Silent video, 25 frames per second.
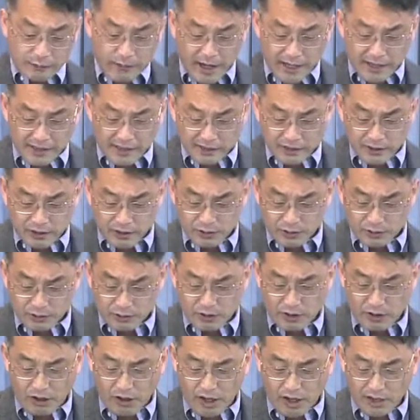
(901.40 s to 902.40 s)
writer goes
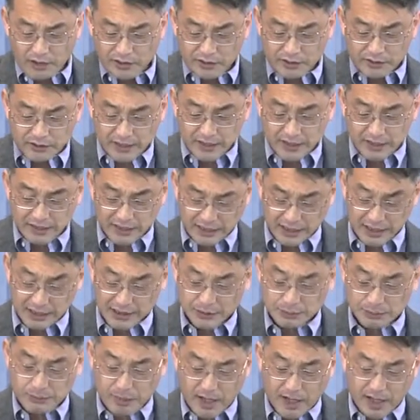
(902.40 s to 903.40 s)
on to argue that
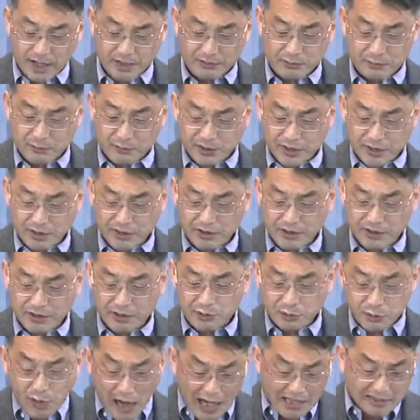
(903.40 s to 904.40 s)
these men wield a
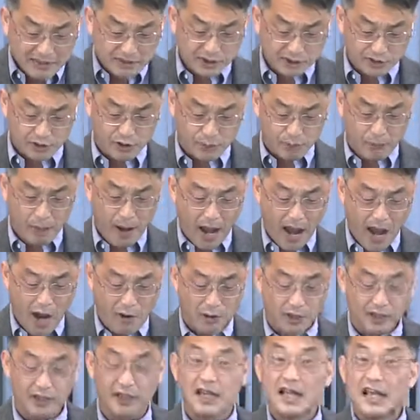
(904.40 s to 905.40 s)
great deal of
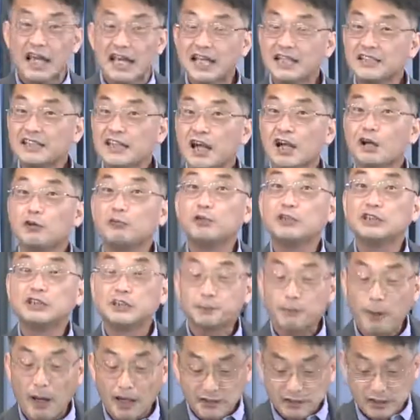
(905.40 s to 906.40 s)
power in their
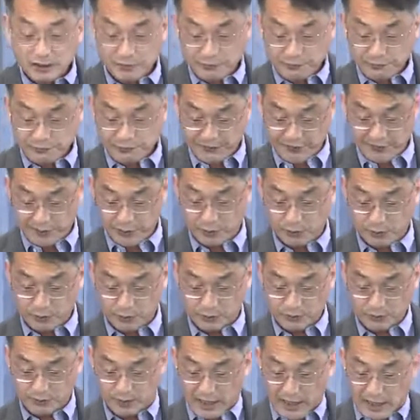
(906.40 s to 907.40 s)
respective
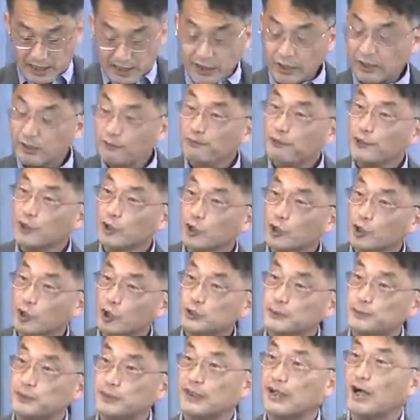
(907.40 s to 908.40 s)
fields. Their
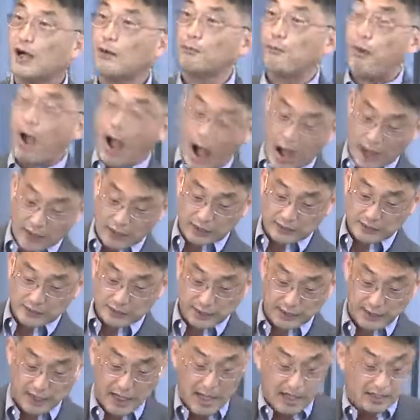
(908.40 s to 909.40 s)
views become
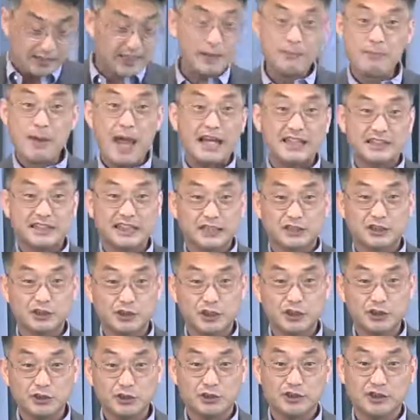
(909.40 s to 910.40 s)
policy. They make
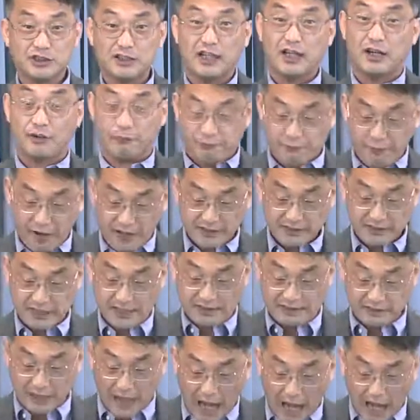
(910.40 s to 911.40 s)
decisions that affect the
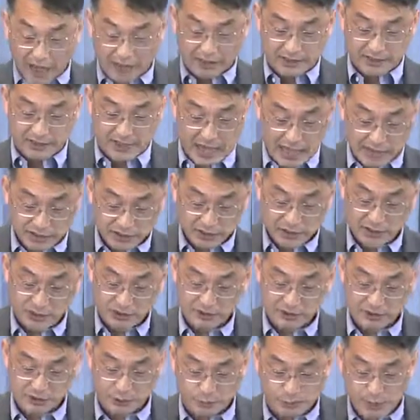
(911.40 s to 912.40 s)
entire
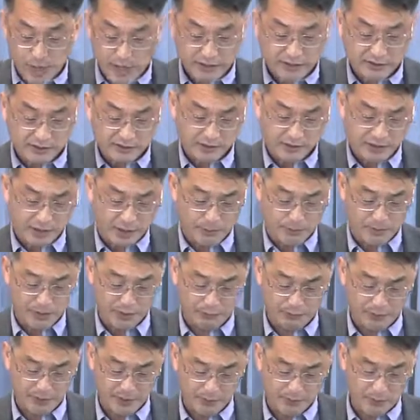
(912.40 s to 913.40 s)
nation. Tremendous number
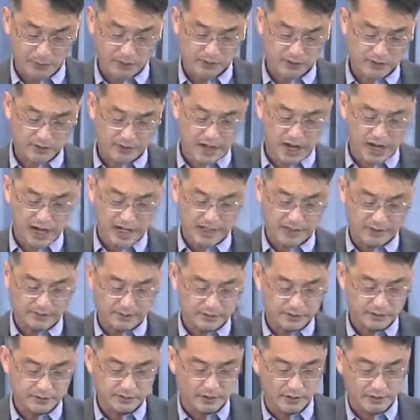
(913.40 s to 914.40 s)
of people's
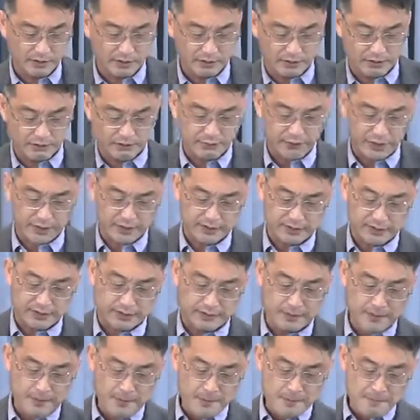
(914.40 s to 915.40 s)
lives are affected.